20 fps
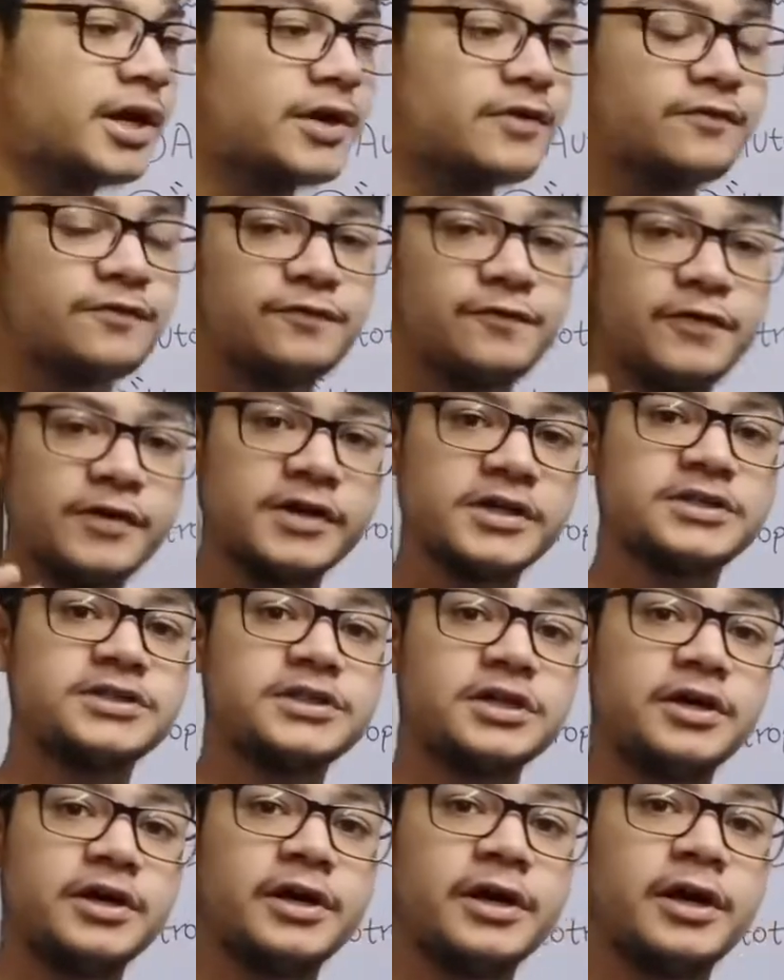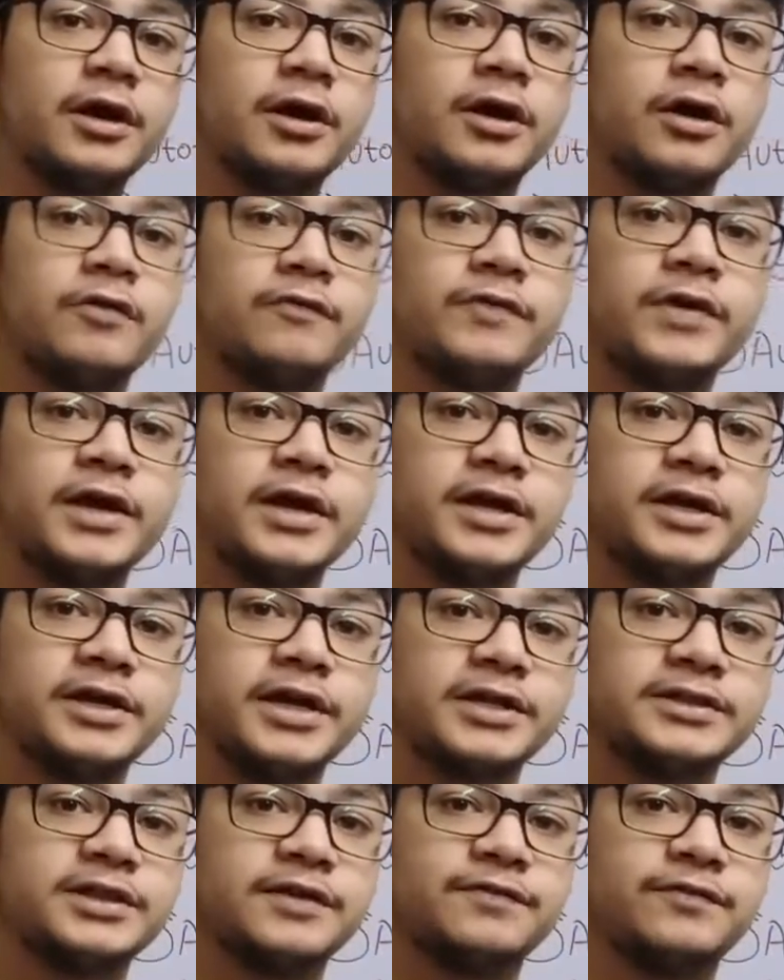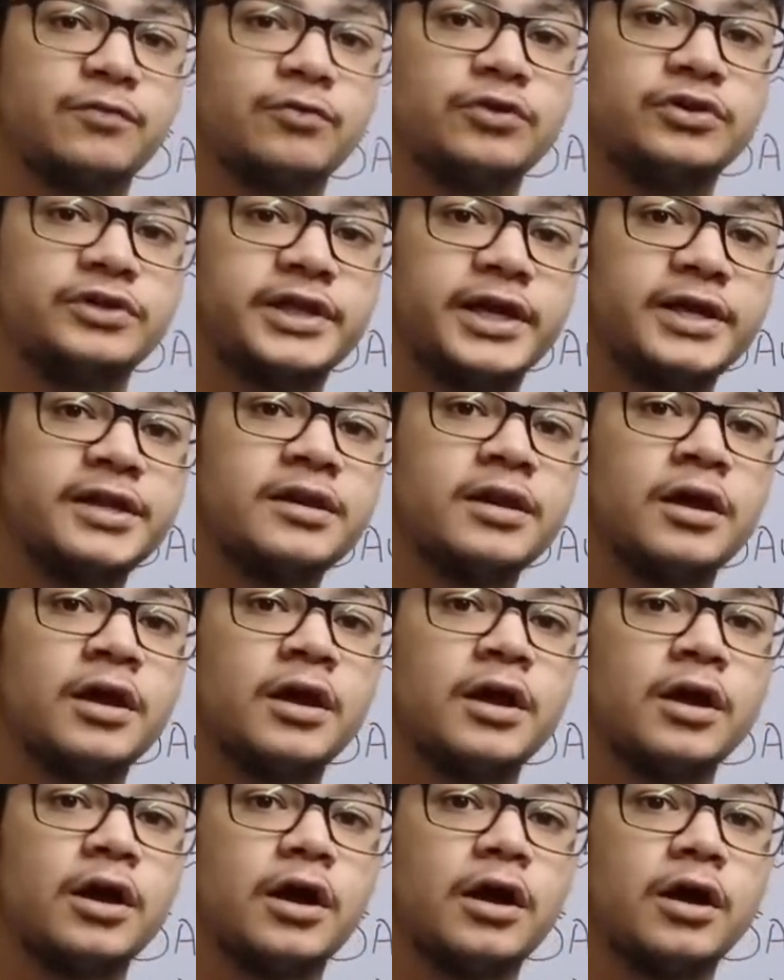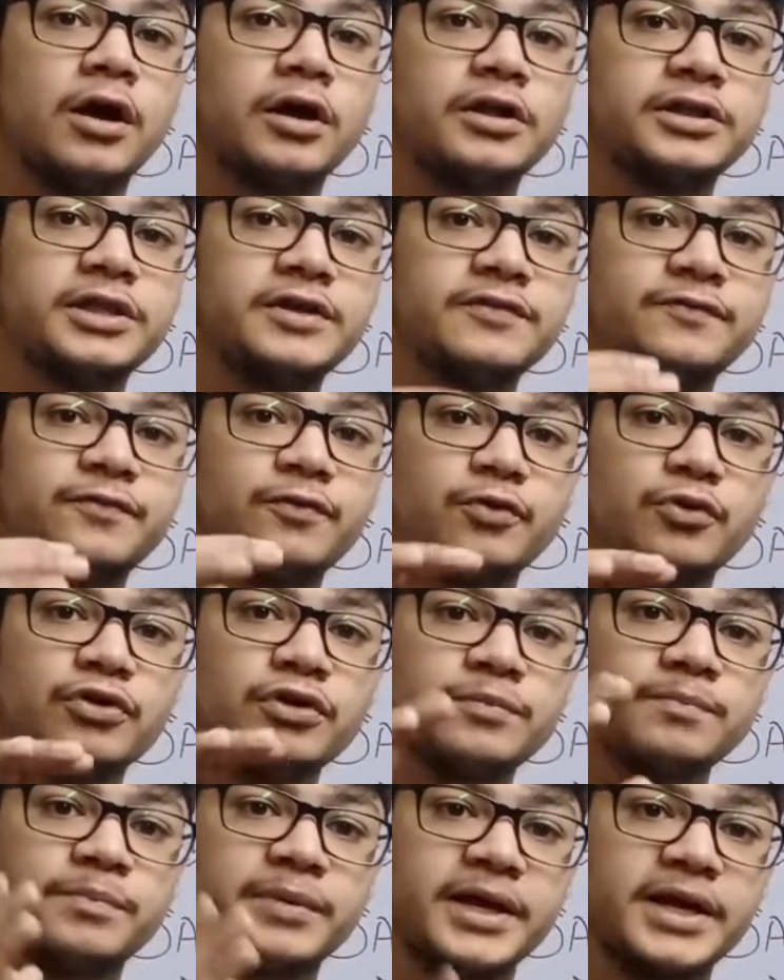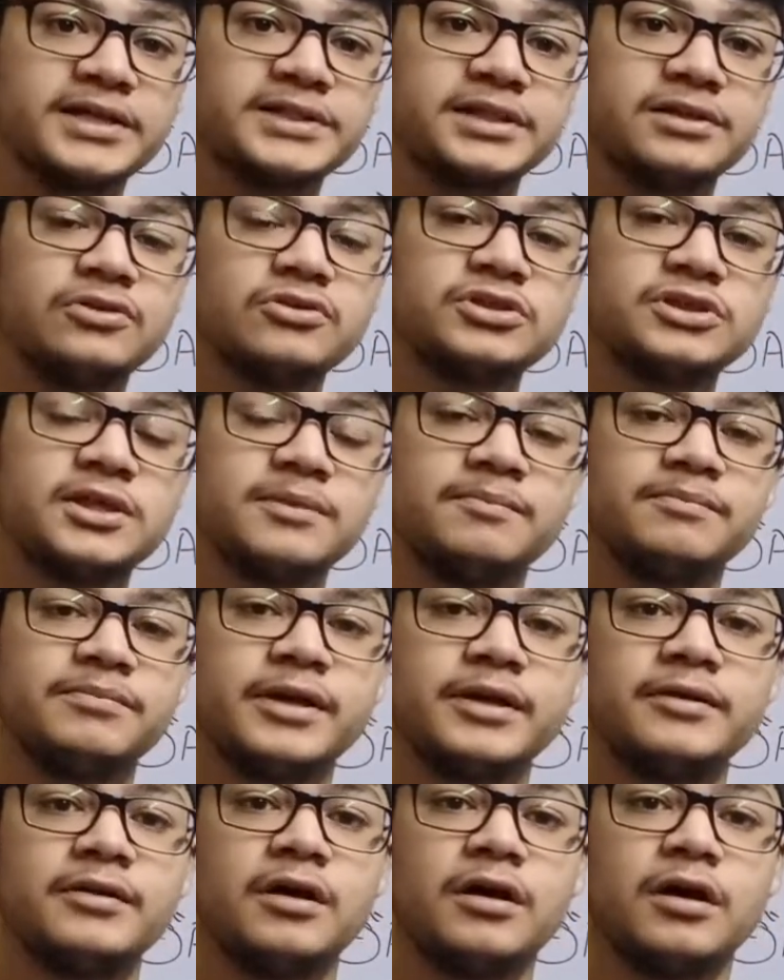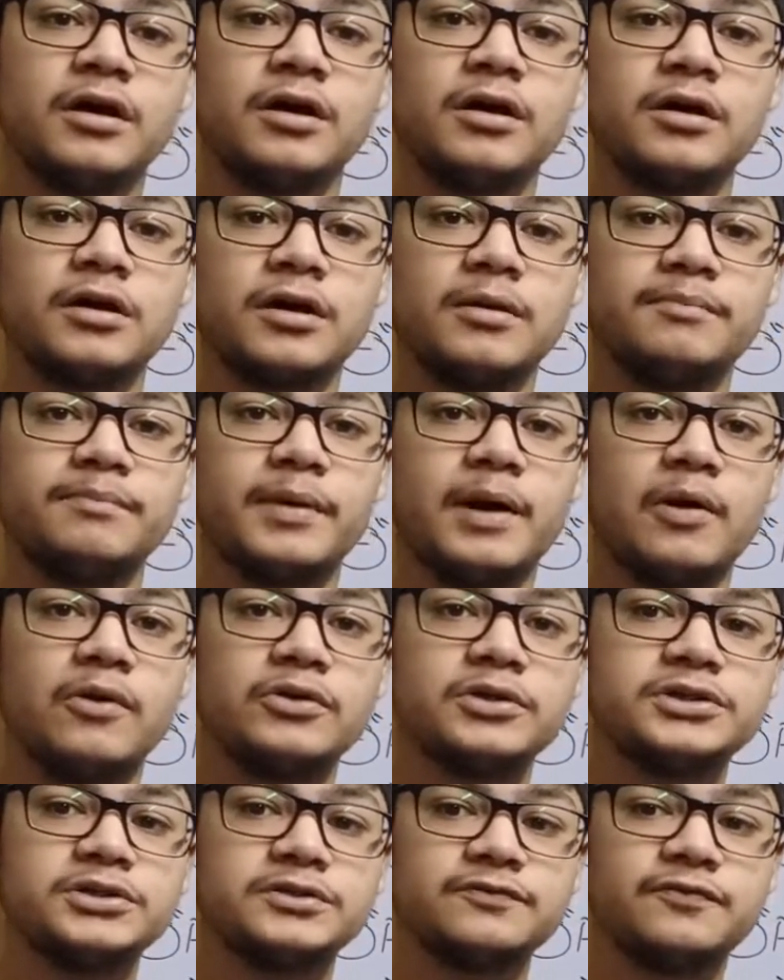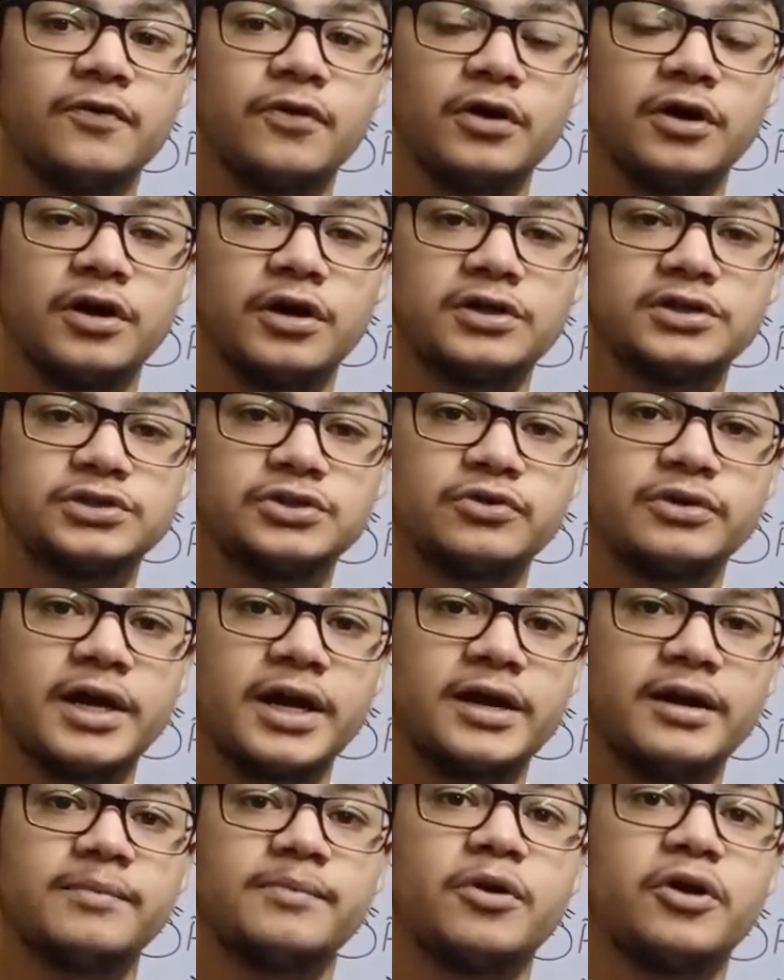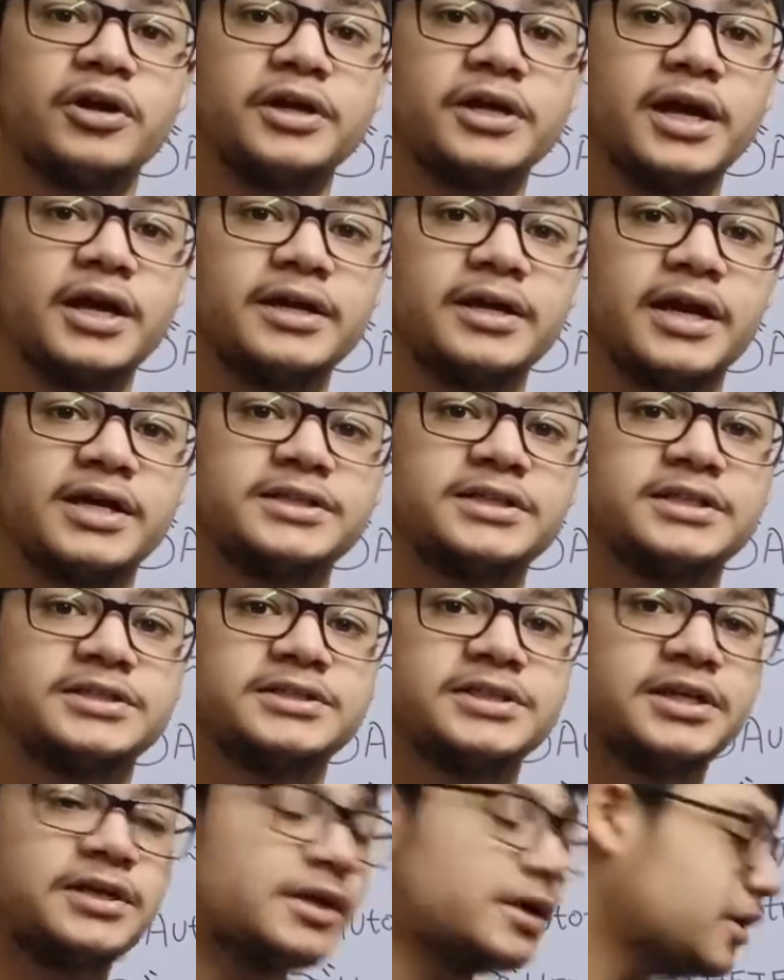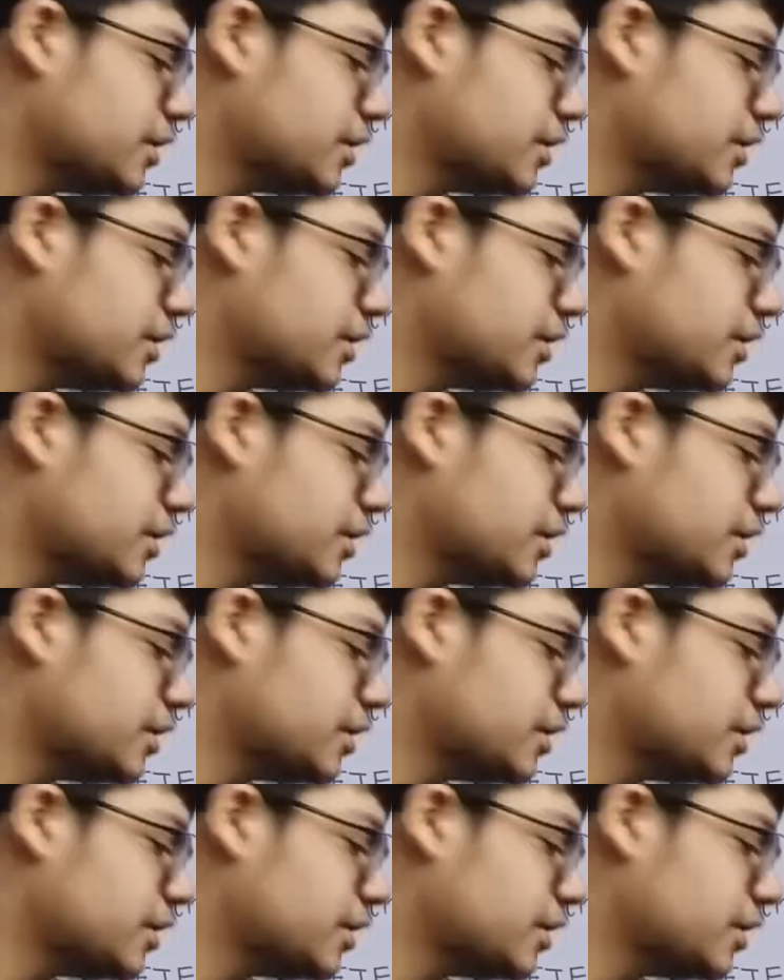First, we intake the food. Then the food breaks into simpler compounds so that our body can digest it.